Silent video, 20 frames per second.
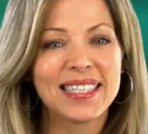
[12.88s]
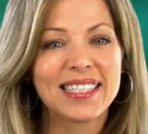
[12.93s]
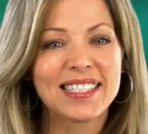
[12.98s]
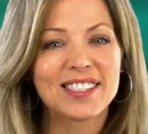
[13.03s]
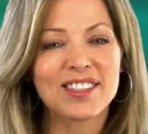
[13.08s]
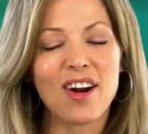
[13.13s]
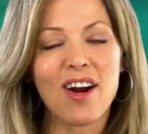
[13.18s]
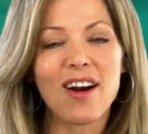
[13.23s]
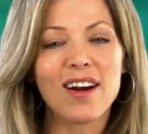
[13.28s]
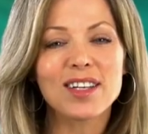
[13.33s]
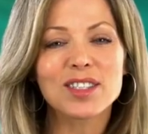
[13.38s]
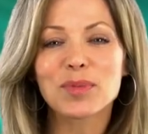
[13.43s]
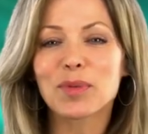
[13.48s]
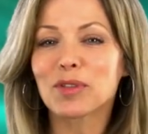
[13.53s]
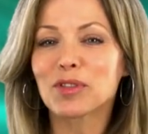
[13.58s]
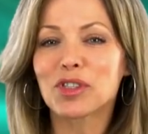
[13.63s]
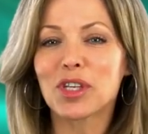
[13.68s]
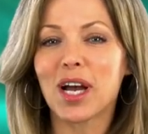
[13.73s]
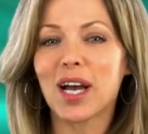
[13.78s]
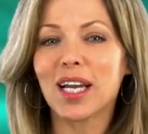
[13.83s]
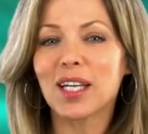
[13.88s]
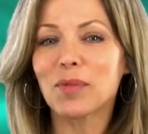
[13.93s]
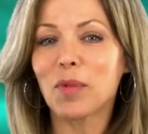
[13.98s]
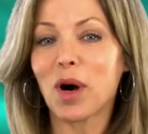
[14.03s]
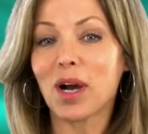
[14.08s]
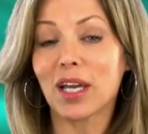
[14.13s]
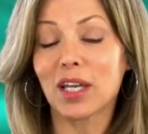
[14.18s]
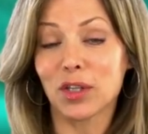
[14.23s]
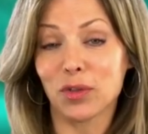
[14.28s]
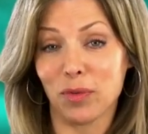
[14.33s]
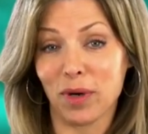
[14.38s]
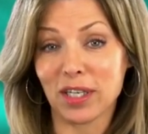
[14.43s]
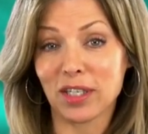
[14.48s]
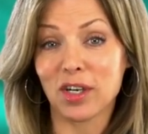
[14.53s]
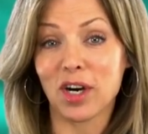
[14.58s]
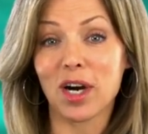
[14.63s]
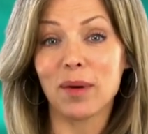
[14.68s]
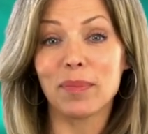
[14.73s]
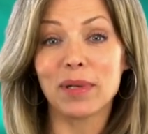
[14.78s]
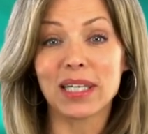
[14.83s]
Stars will shine walking the red
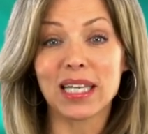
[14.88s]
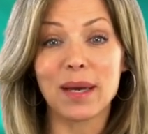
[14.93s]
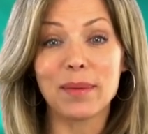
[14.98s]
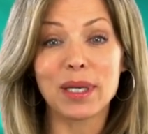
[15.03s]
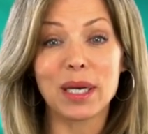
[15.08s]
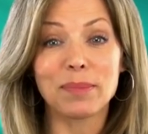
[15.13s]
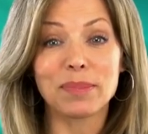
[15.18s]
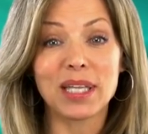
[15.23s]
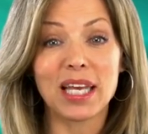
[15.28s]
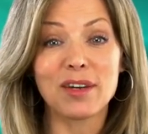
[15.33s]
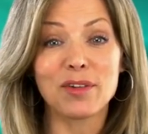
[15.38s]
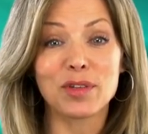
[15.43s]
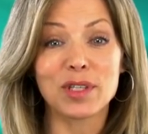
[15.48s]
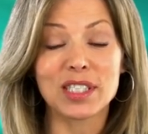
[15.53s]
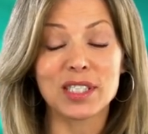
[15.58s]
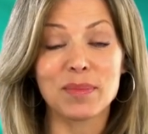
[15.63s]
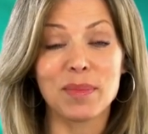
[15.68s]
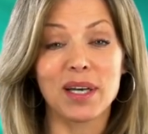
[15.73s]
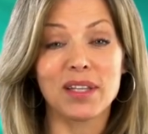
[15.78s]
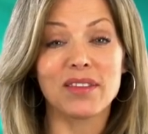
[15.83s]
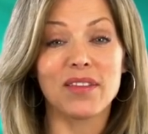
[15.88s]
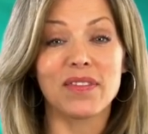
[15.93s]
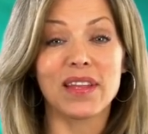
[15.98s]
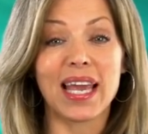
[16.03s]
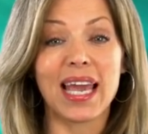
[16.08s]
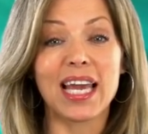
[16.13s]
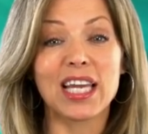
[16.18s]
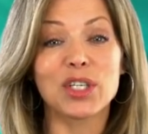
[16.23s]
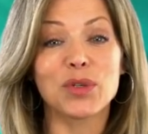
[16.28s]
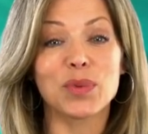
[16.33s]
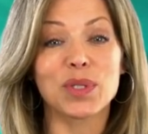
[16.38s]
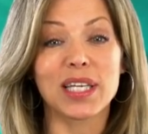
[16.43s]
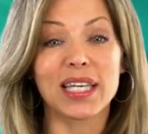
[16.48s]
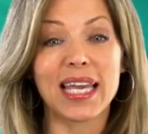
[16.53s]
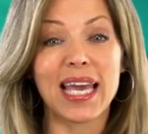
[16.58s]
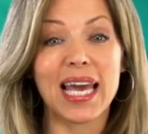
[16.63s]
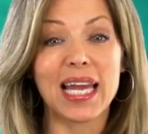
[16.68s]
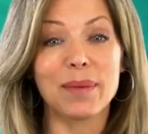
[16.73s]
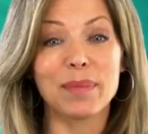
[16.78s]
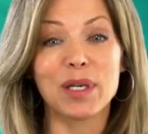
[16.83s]
carpet coming up later this month at the annual
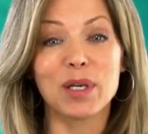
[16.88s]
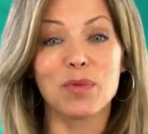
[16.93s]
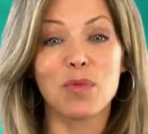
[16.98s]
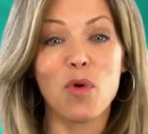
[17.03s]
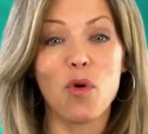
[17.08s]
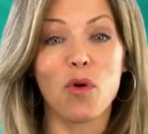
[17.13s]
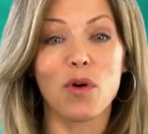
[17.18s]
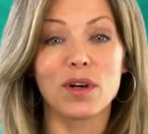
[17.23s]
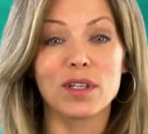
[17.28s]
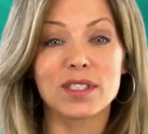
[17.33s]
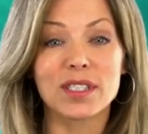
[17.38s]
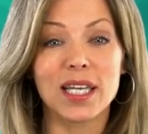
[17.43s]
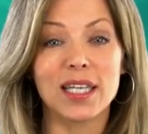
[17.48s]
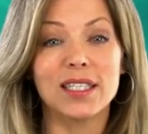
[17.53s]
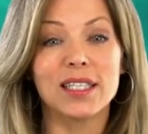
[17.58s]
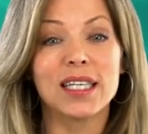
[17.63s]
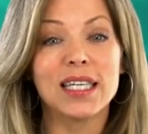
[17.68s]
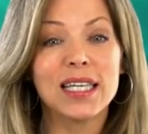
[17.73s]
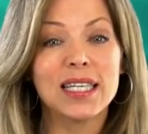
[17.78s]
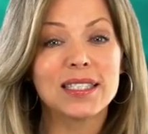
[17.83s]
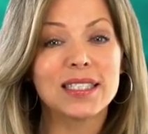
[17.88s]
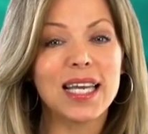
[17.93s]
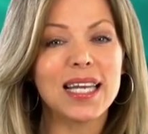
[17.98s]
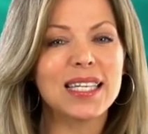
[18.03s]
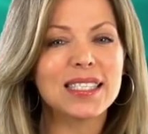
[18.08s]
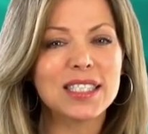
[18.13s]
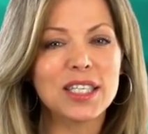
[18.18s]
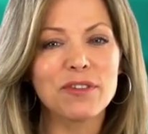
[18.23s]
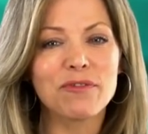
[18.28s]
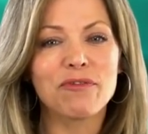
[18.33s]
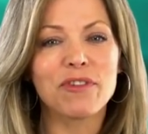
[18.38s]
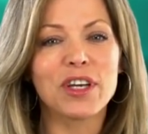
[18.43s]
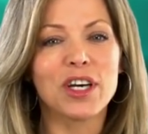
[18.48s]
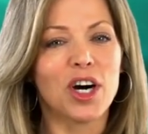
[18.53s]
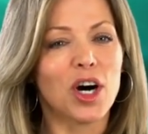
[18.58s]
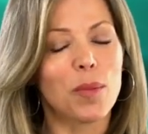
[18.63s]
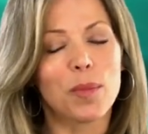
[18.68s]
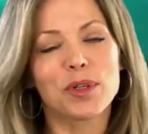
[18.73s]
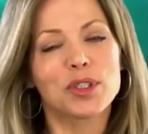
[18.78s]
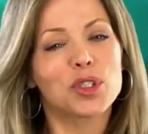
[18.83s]
Academy Awards. And tennis and
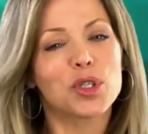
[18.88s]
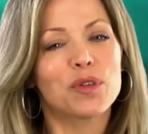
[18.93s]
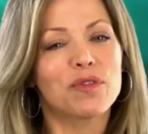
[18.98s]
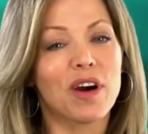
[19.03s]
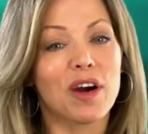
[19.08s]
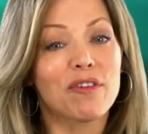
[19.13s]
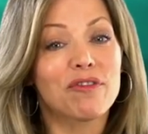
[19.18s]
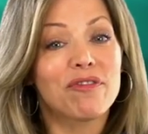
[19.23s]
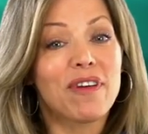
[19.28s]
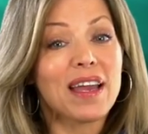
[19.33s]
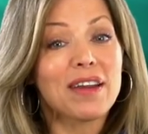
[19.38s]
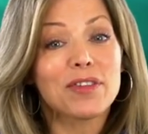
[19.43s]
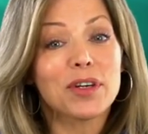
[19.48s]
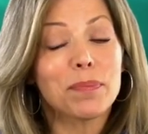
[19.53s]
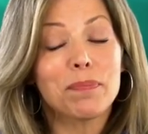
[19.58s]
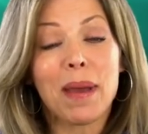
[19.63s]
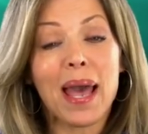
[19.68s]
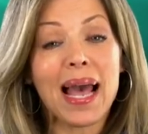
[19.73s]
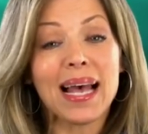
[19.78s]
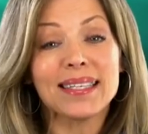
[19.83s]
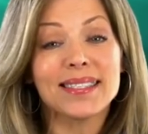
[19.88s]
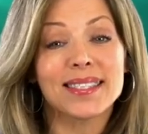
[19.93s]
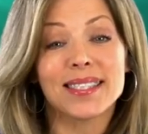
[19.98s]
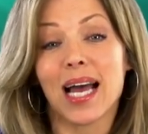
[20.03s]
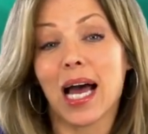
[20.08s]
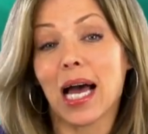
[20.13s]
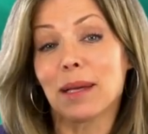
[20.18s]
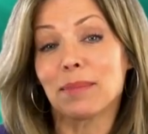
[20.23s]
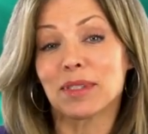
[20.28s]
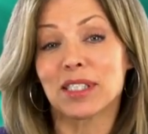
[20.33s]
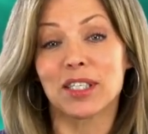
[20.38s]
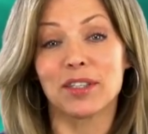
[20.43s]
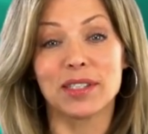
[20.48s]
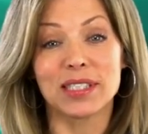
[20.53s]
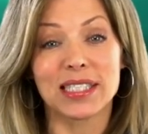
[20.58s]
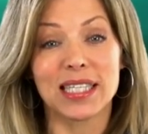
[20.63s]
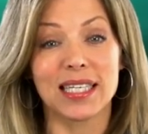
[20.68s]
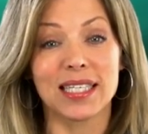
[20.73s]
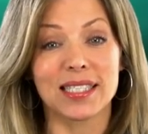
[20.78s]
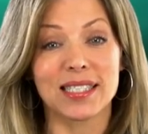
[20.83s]
film are two of our favorite pastimes here
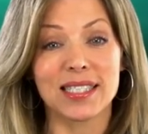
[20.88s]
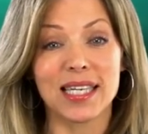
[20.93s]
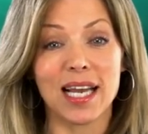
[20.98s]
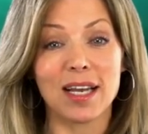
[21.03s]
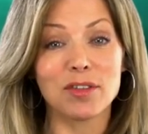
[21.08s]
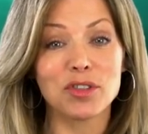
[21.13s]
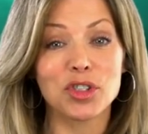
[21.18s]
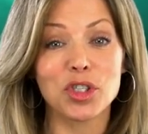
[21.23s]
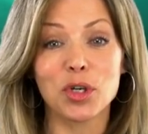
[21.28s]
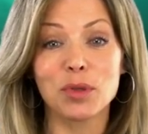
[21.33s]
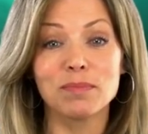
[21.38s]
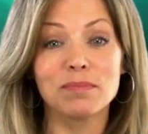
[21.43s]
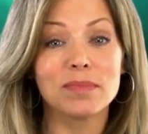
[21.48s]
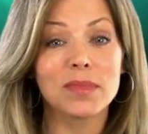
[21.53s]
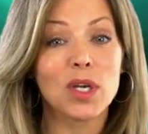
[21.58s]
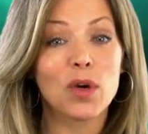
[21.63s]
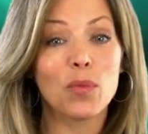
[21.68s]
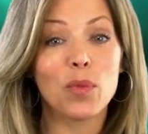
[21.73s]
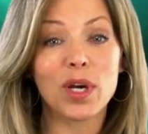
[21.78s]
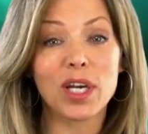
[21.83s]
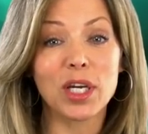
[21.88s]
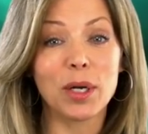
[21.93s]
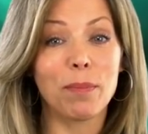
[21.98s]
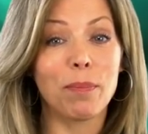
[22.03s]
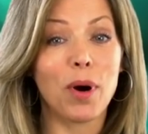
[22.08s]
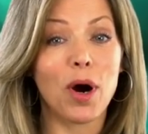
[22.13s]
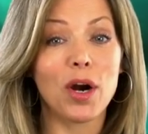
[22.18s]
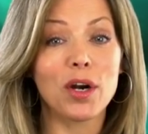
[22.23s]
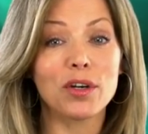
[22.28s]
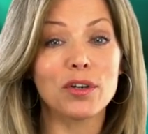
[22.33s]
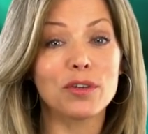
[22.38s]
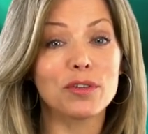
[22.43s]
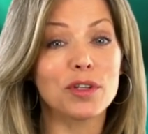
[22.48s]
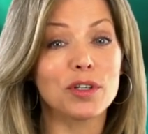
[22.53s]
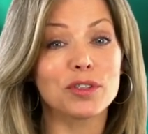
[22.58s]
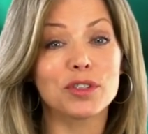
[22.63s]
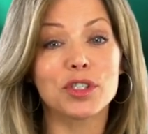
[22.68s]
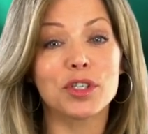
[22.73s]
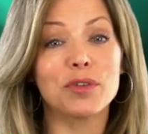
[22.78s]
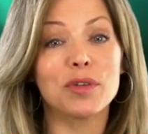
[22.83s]
at Tennis Now. So we're going to partner
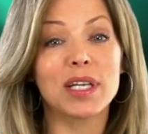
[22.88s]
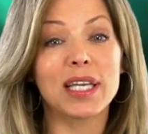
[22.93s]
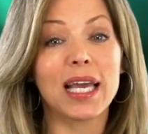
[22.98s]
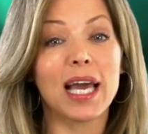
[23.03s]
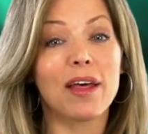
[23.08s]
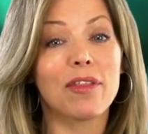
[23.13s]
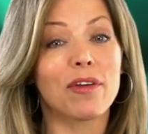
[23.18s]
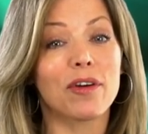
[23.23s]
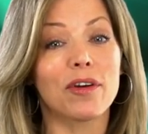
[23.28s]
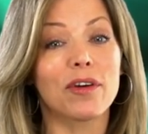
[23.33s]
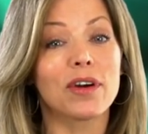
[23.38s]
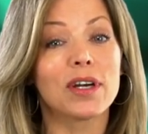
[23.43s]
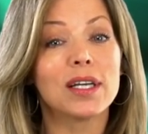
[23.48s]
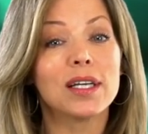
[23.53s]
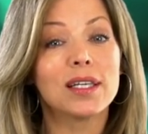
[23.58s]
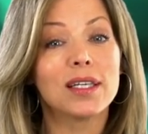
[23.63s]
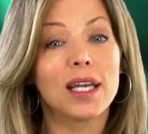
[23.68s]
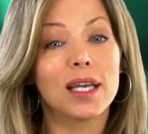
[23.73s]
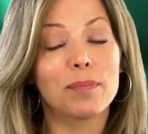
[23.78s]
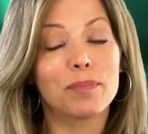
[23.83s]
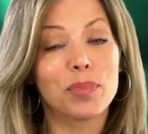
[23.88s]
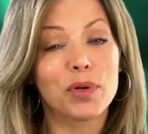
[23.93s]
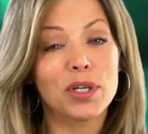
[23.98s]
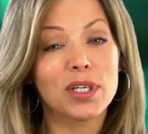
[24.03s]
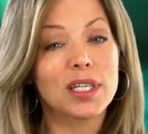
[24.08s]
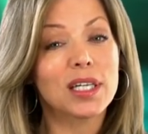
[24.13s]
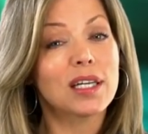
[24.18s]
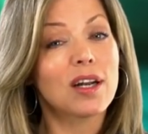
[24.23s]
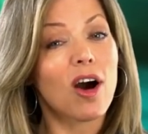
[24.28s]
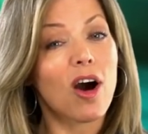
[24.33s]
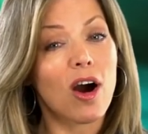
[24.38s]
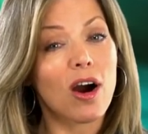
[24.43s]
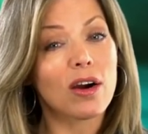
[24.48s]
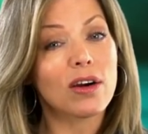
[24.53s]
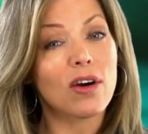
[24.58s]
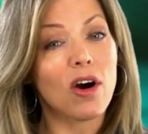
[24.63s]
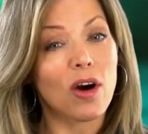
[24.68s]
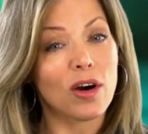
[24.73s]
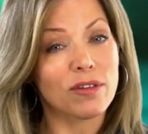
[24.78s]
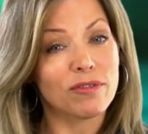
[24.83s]
the two together and put it in
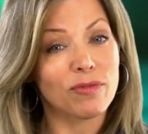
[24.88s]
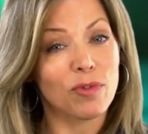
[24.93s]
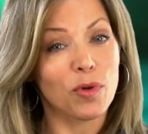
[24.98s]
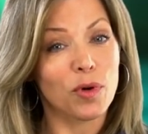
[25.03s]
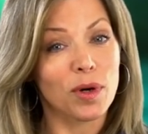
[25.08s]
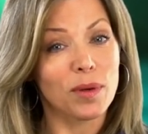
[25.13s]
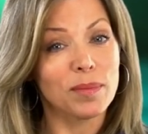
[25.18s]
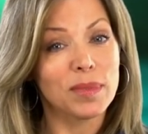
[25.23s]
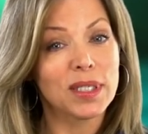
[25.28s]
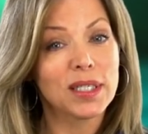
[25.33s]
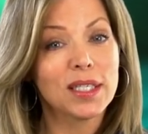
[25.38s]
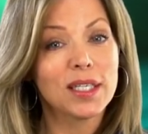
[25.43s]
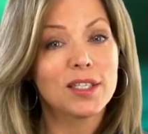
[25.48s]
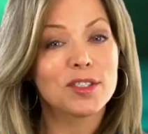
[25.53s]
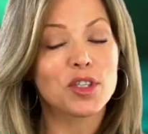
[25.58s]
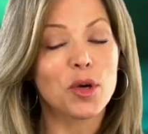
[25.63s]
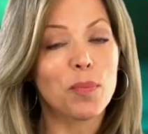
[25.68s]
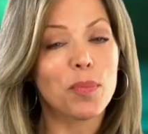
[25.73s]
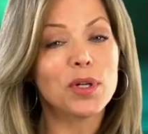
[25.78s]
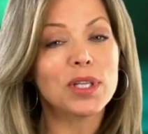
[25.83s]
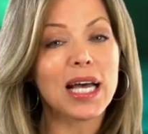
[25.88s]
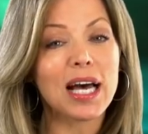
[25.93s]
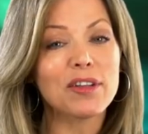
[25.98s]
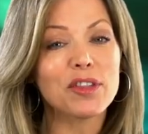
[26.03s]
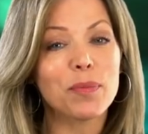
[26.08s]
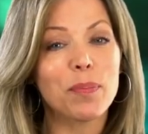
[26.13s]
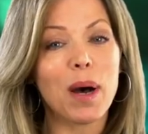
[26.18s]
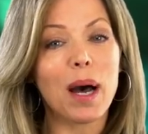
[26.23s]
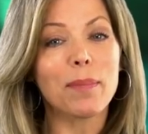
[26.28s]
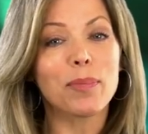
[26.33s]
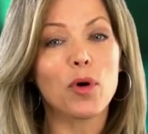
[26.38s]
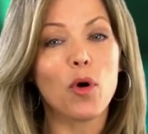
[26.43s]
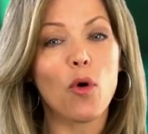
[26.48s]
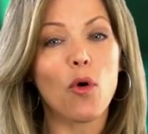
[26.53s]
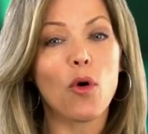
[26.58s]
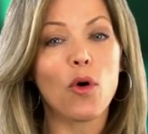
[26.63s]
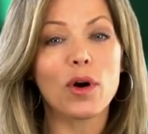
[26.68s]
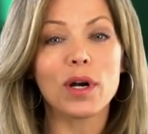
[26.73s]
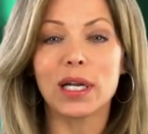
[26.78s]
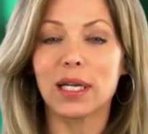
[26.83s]
our art form. So pull out the
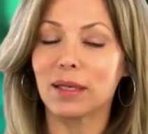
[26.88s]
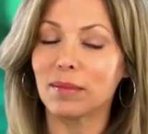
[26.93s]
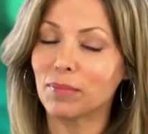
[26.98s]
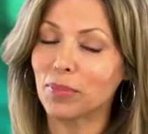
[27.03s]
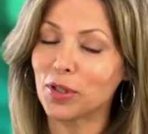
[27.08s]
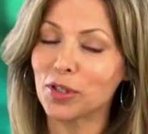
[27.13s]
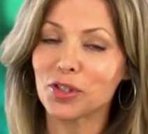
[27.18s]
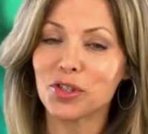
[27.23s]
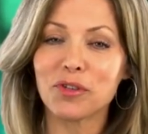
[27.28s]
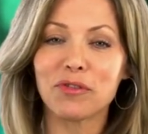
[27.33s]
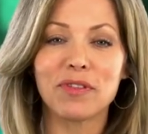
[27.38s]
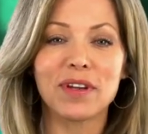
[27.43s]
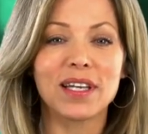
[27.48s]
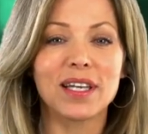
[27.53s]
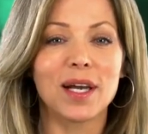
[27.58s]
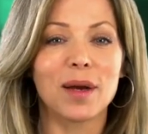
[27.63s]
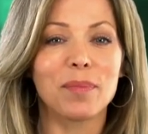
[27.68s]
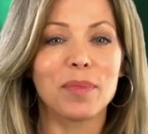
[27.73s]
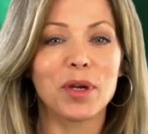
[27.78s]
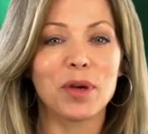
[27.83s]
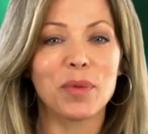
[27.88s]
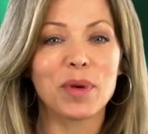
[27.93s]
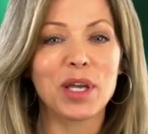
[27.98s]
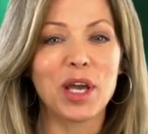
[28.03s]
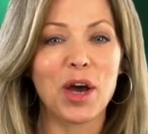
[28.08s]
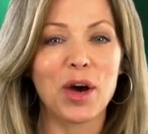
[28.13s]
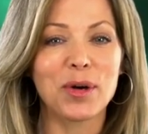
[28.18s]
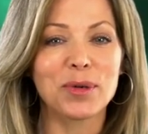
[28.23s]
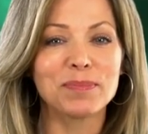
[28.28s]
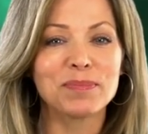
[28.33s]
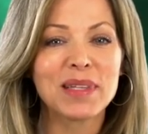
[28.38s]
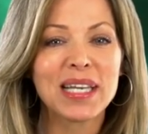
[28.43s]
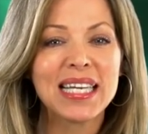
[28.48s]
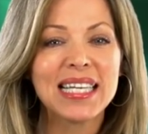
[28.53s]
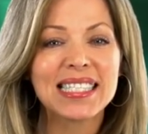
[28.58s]
popcorn and put your feet up. Here we go.